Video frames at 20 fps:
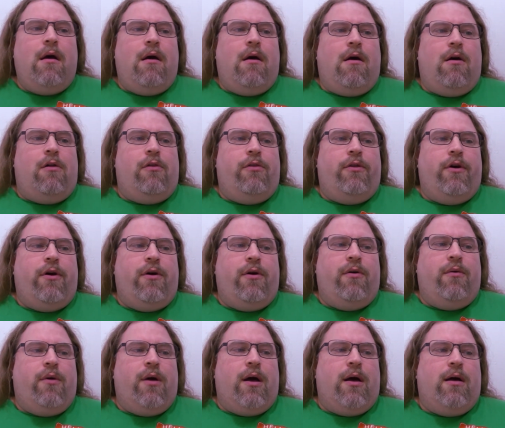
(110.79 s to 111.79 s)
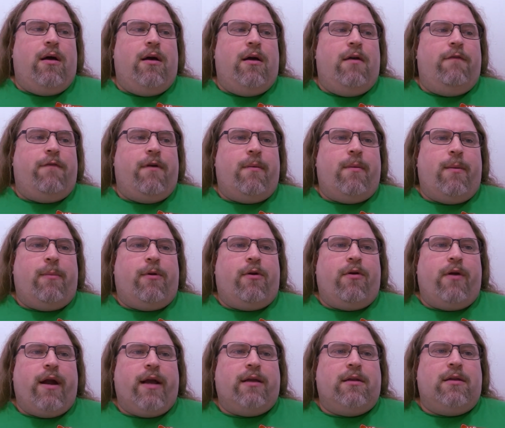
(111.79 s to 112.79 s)
Although, if I remember
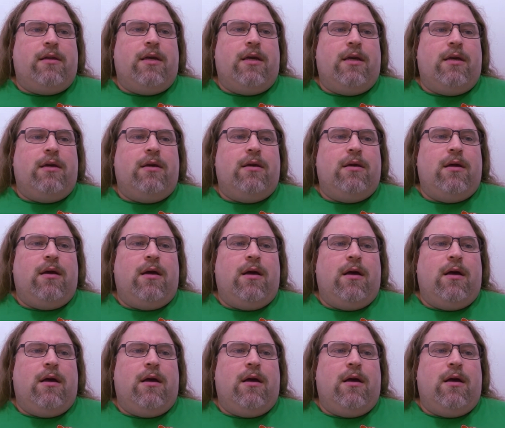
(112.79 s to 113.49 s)
correctly,